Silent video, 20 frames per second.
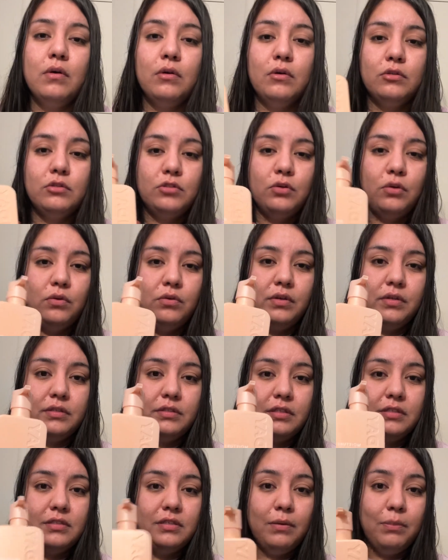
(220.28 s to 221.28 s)
so this
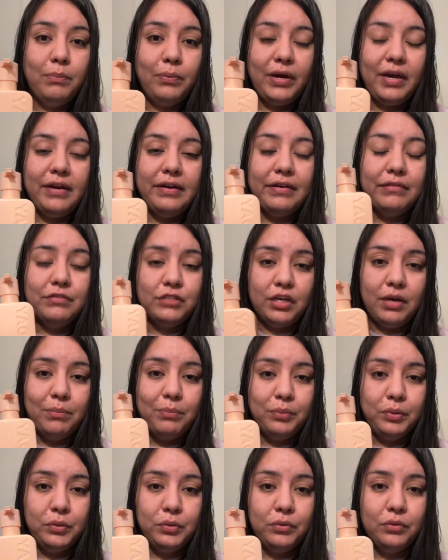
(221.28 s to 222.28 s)
is the brand of
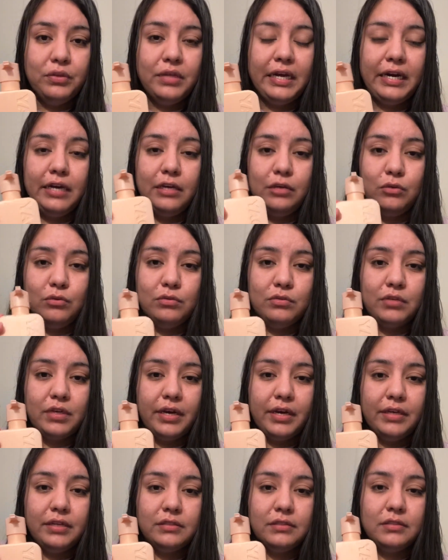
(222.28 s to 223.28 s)
shampoo that I use
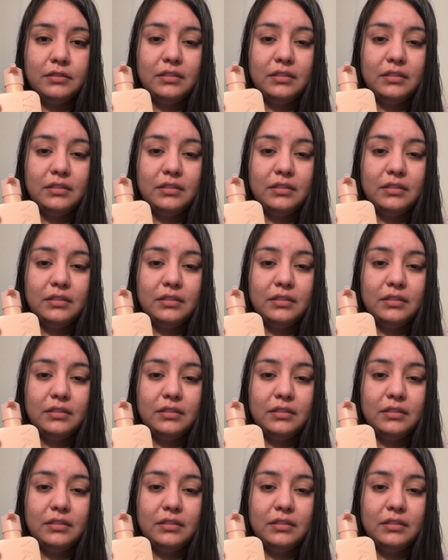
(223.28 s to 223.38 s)
guys.